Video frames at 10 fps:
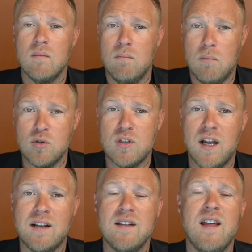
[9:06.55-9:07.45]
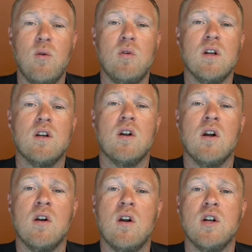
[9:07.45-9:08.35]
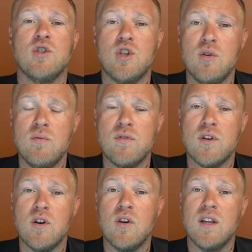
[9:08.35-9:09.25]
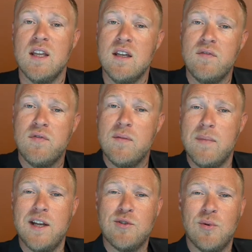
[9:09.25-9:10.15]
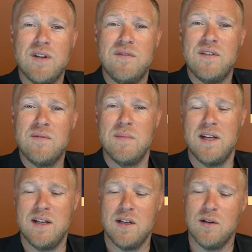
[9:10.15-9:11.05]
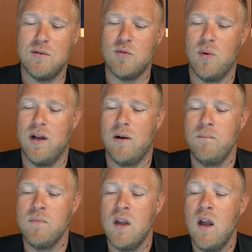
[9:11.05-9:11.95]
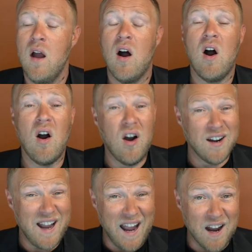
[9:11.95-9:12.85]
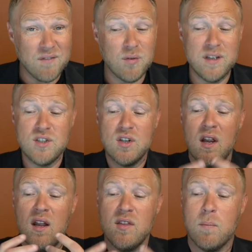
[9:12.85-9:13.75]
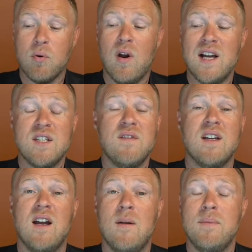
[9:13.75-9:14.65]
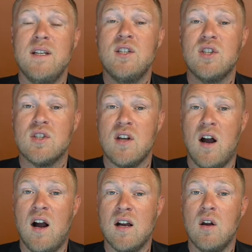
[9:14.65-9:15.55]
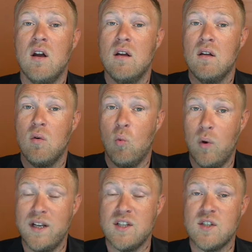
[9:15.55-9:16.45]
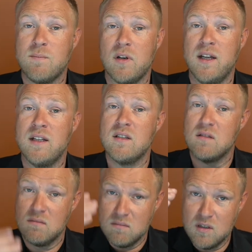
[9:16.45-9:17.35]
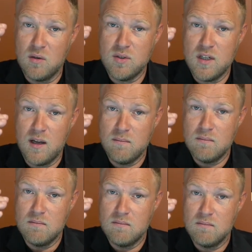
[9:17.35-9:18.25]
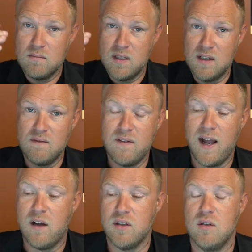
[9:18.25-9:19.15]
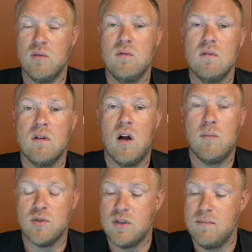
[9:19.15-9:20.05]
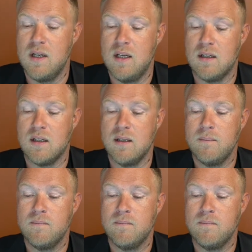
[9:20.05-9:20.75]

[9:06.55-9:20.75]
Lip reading: Most likely that will occur on June 3rd if the May 25th meeting goes well. On average, the price of a company's stock when it splits goes up in value almost immediately.